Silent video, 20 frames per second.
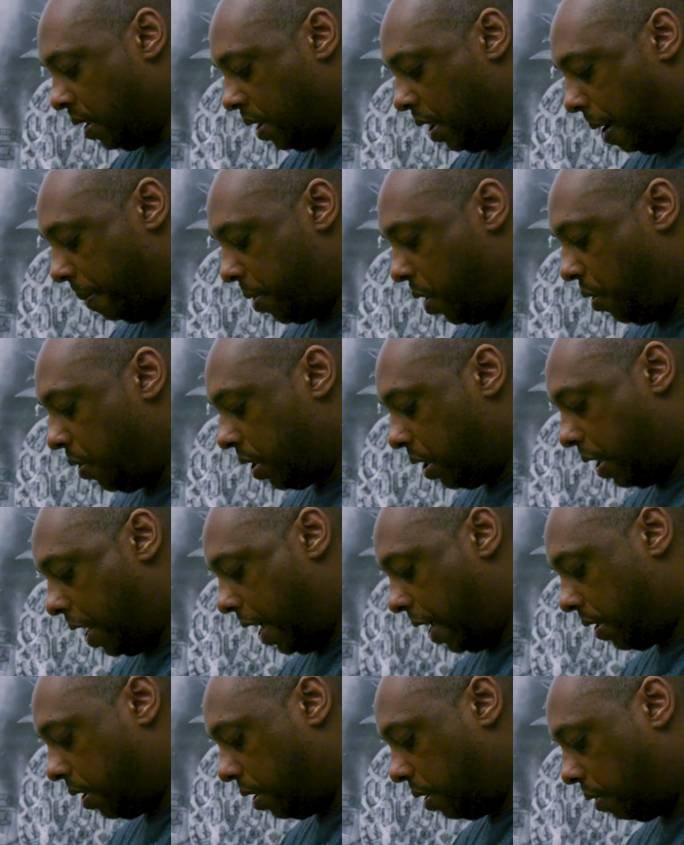I'm using
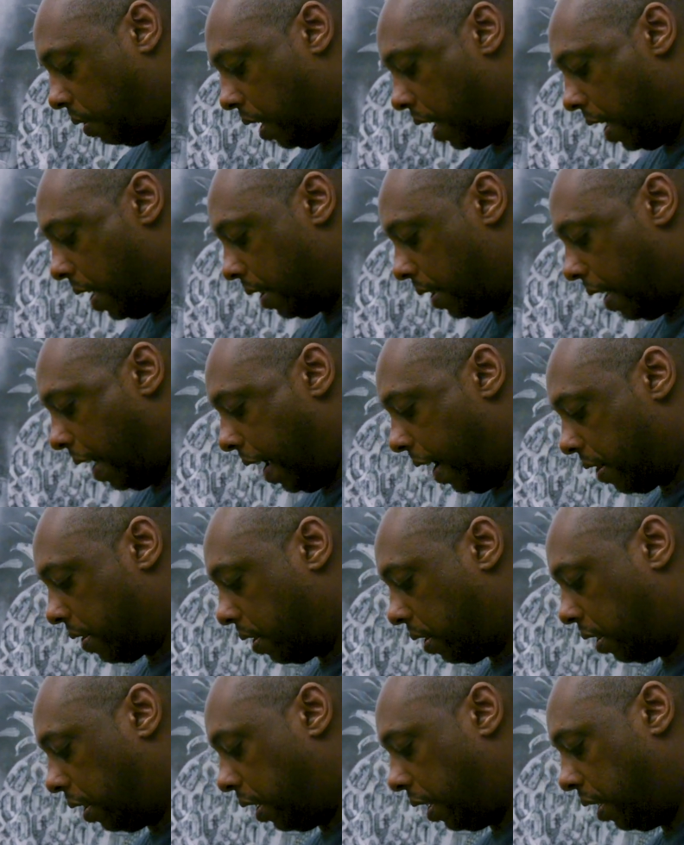that to like
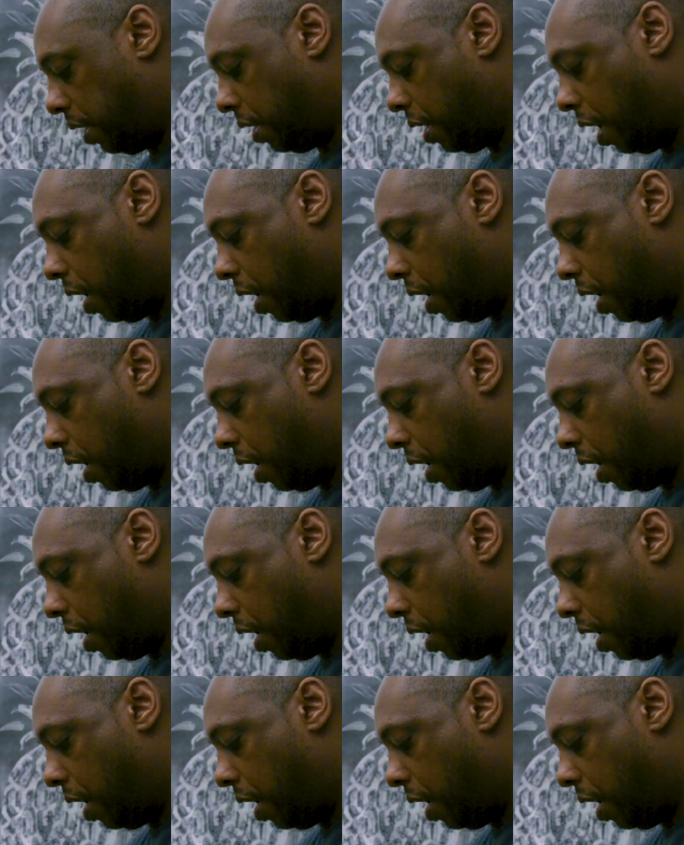actually